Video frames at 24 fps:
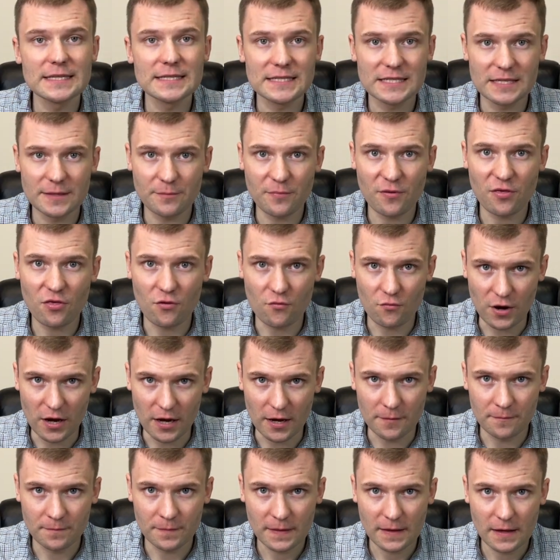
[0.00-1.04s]
Tip
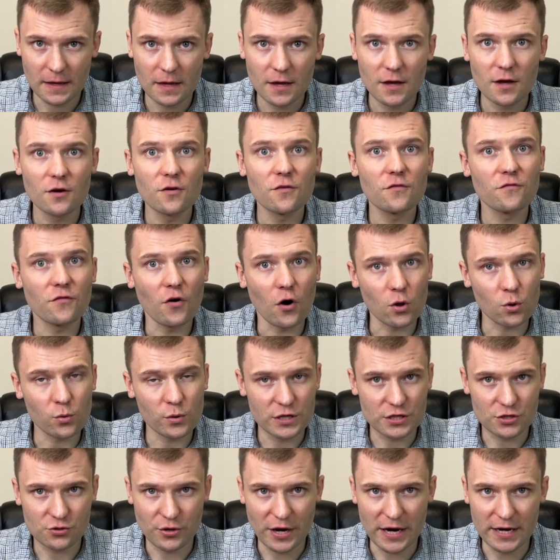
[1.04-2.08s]
3 Follow
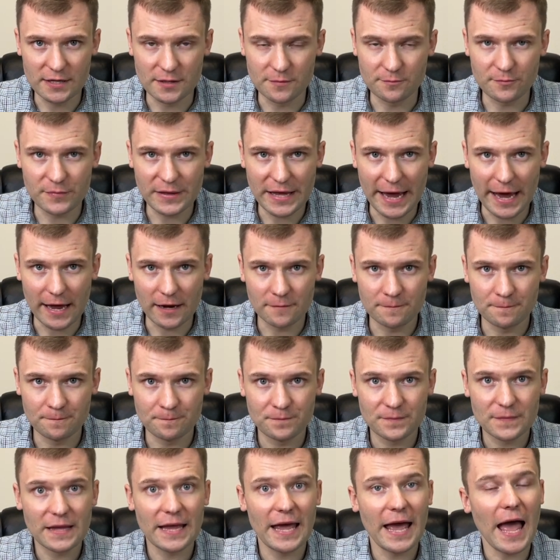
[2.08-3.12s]
a trading plan.
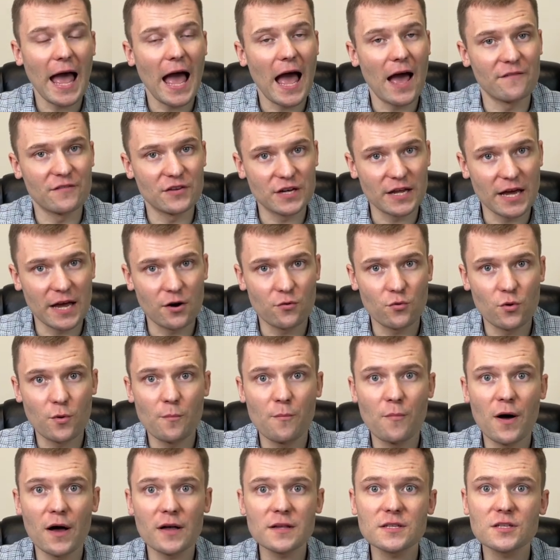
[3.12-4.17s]
Having a
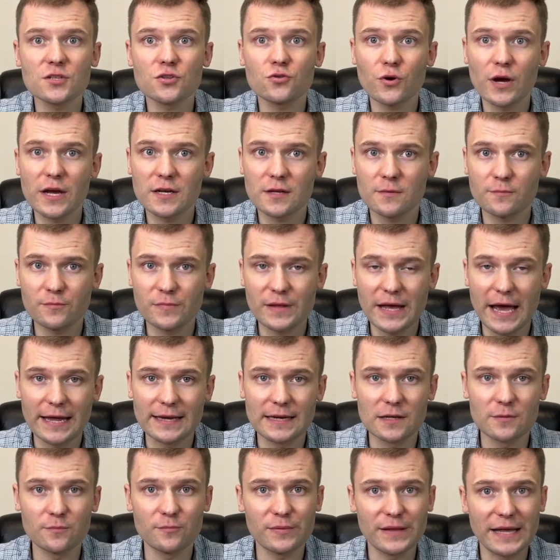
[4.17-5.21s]
robust trading plan
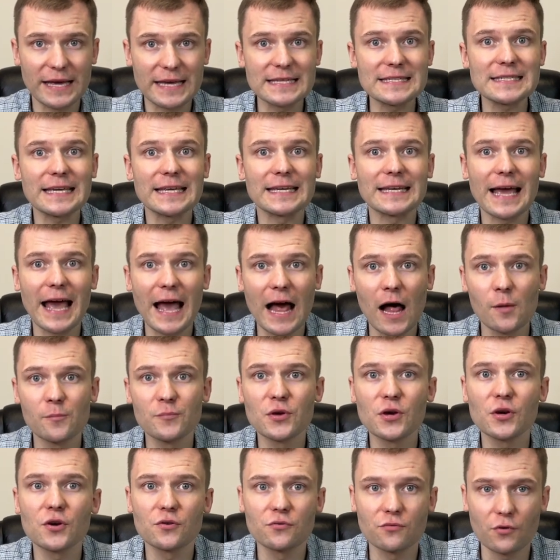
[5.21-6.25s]
in place can help
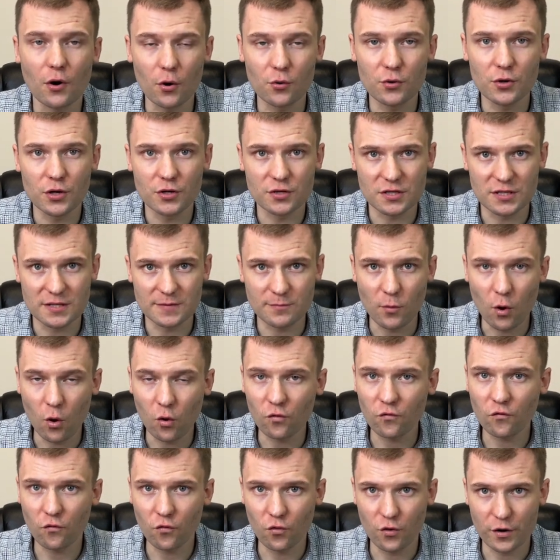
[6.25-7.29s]
you grow your
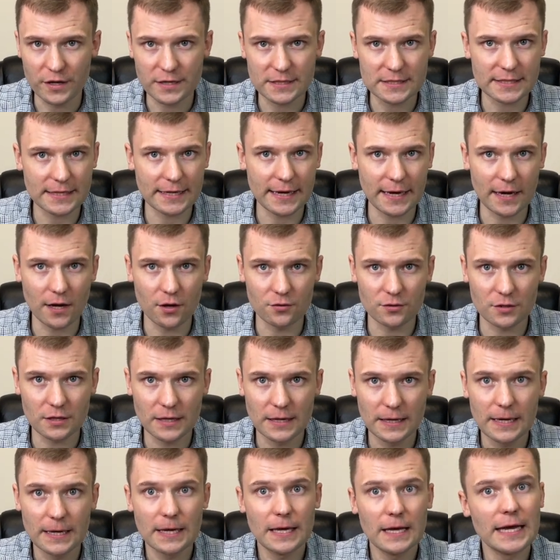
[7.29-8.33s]
small Forex account.
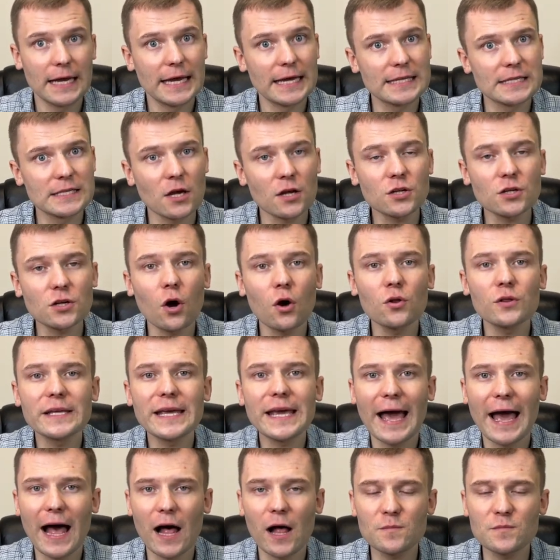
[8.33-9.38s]
It not only
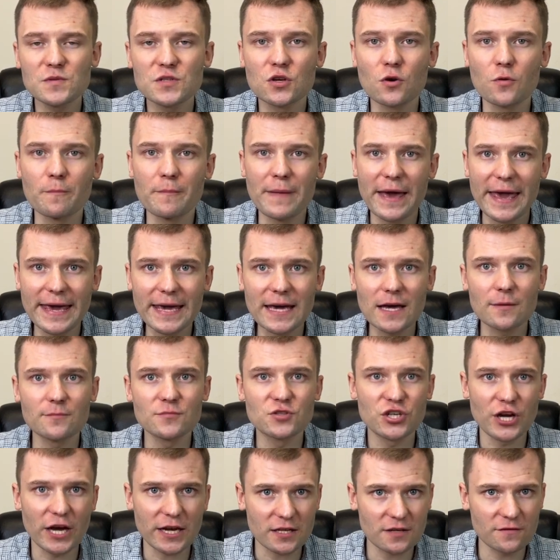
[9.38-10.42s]
helps you make
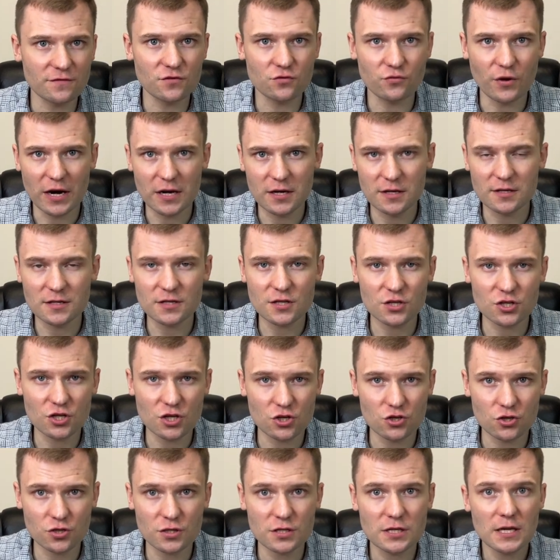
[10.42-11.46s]
objective trading
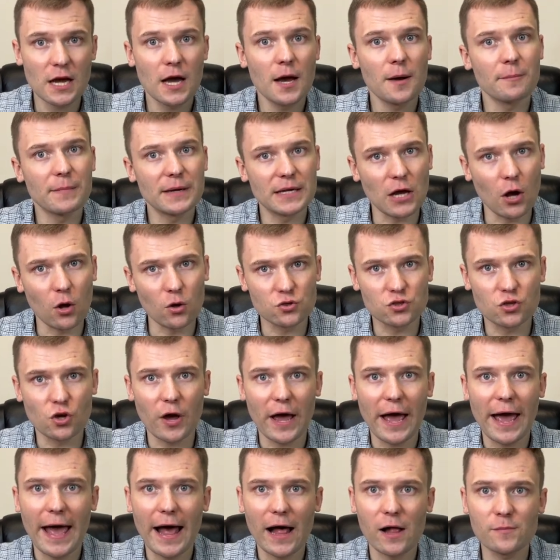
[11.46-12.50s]
decisions, but also
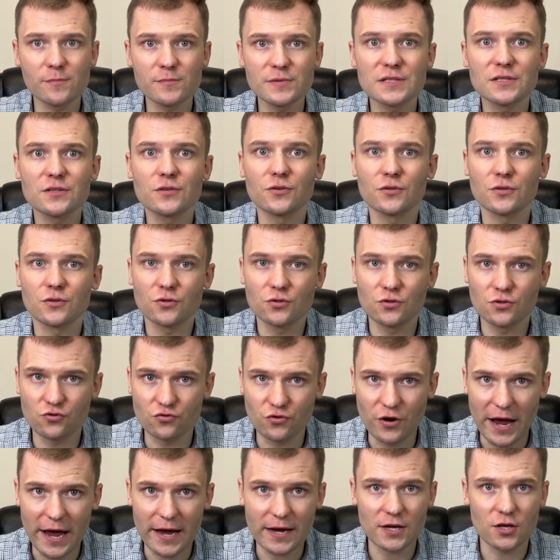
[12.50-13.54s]
helps to
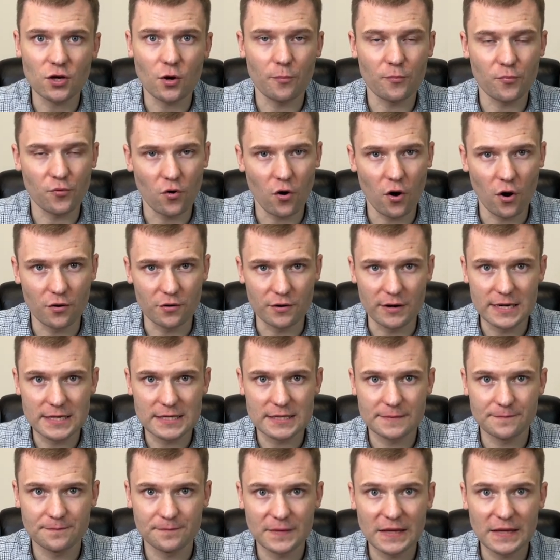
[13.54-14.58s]
track your
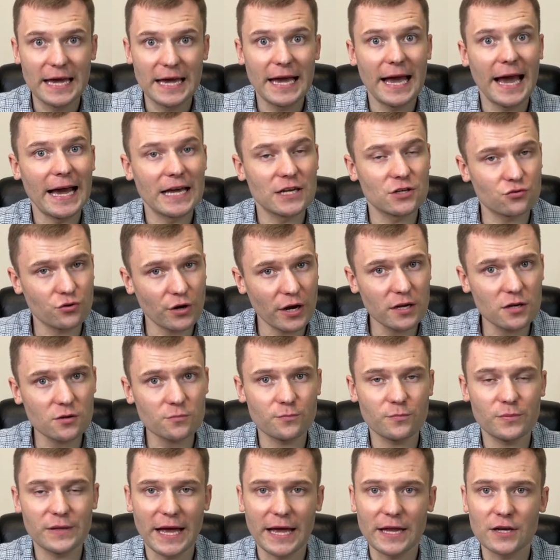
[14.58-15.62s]
progress. A trading
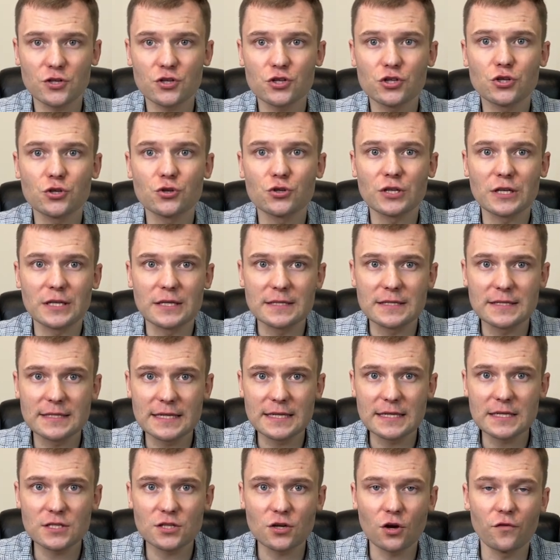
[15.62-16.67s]
plan should
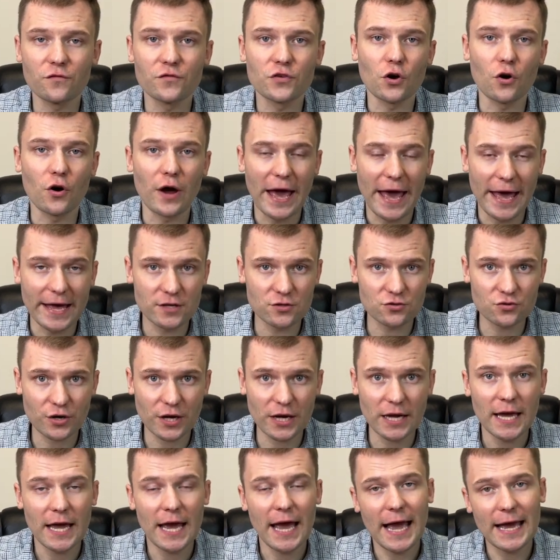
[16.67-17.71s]
consist of your
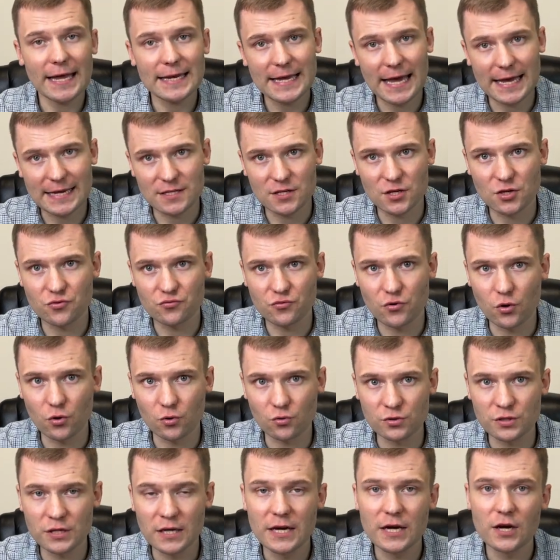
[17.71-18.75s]
entry and exit
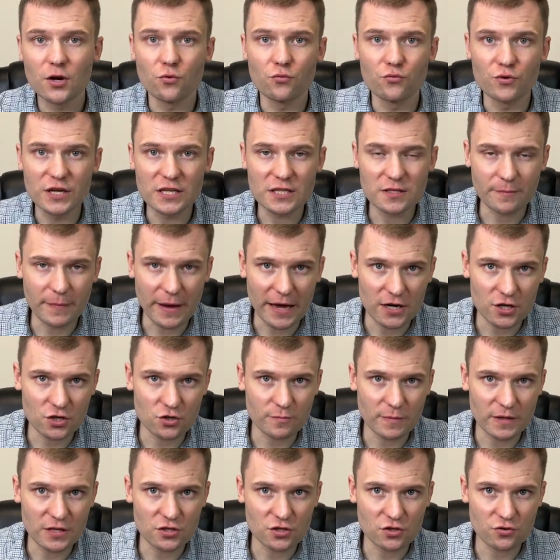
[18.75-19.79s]
rules, risk
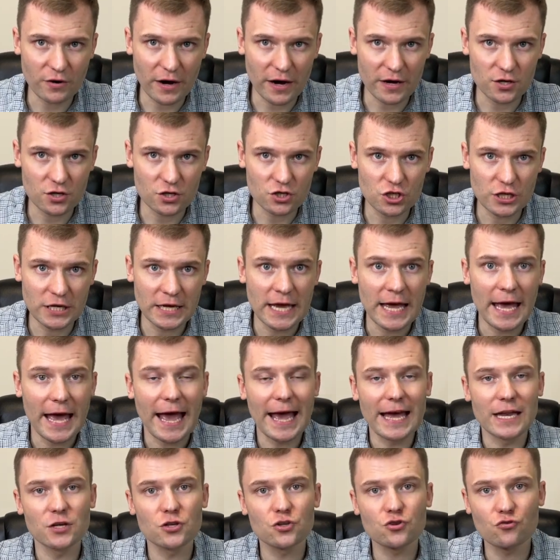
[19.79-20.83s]
management strategy,
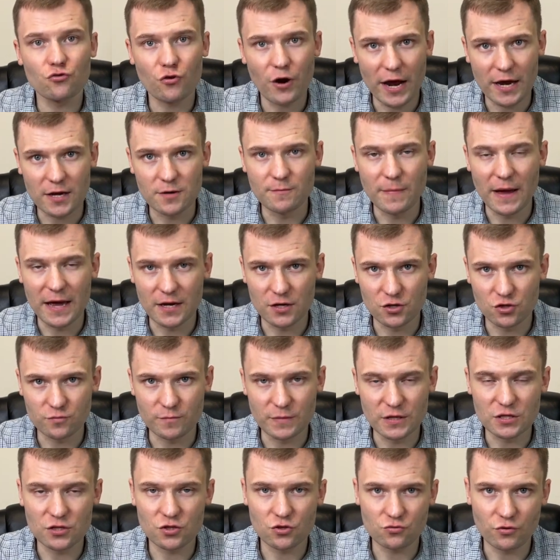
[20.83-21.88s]
and trade
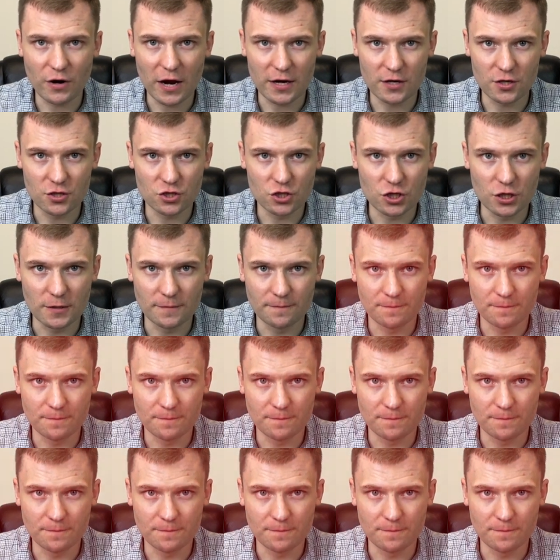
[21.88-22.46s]
management strategy.